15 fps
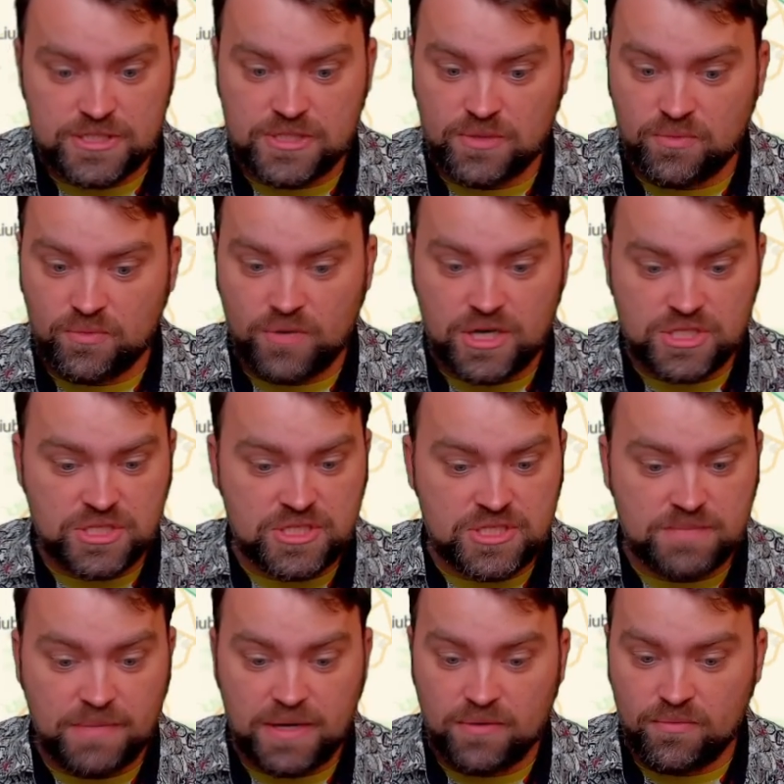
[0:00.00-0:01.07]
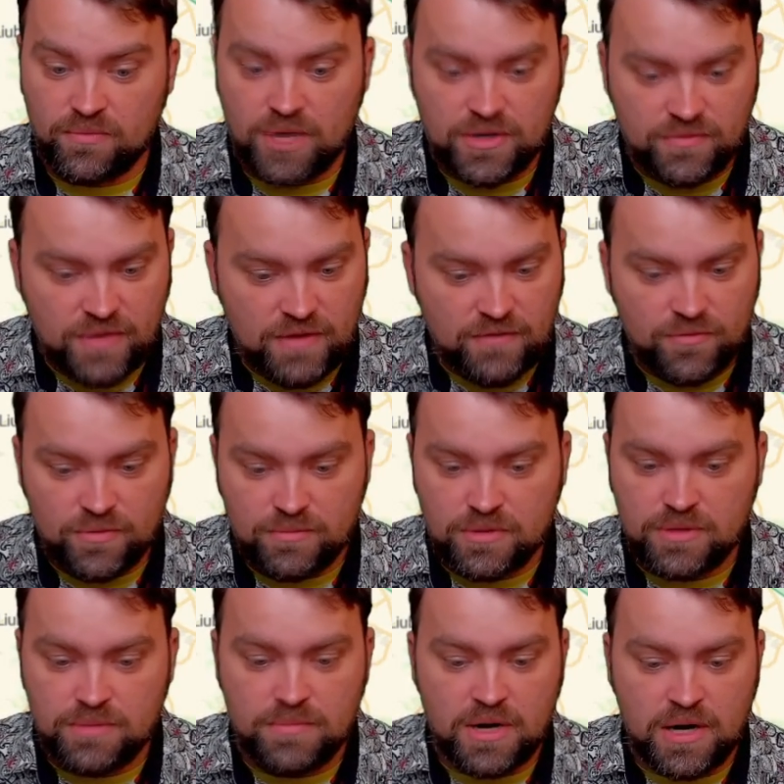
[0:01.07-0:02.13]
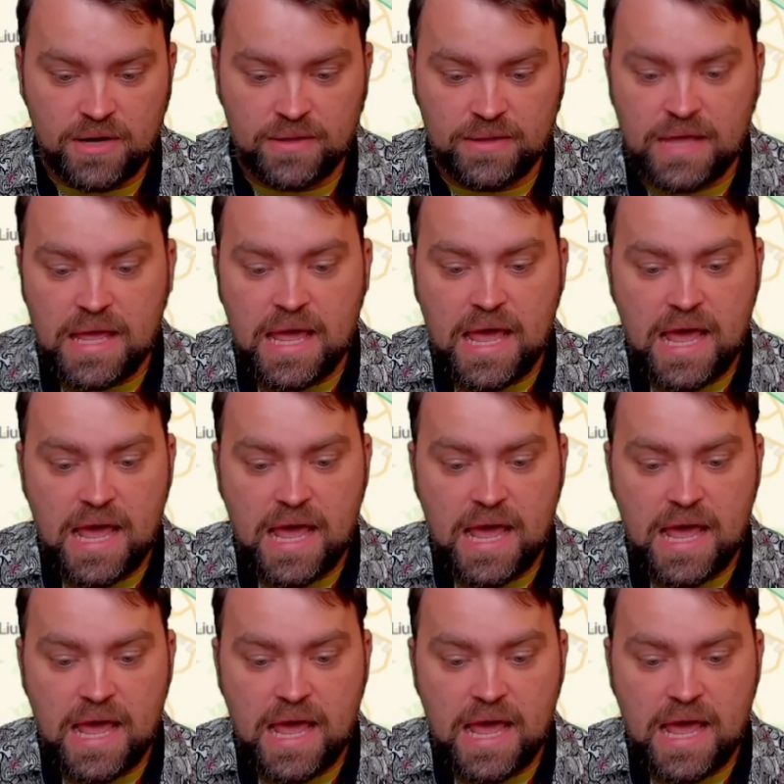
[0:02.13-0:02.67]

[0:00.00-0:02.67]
So Russians may run away from Liman,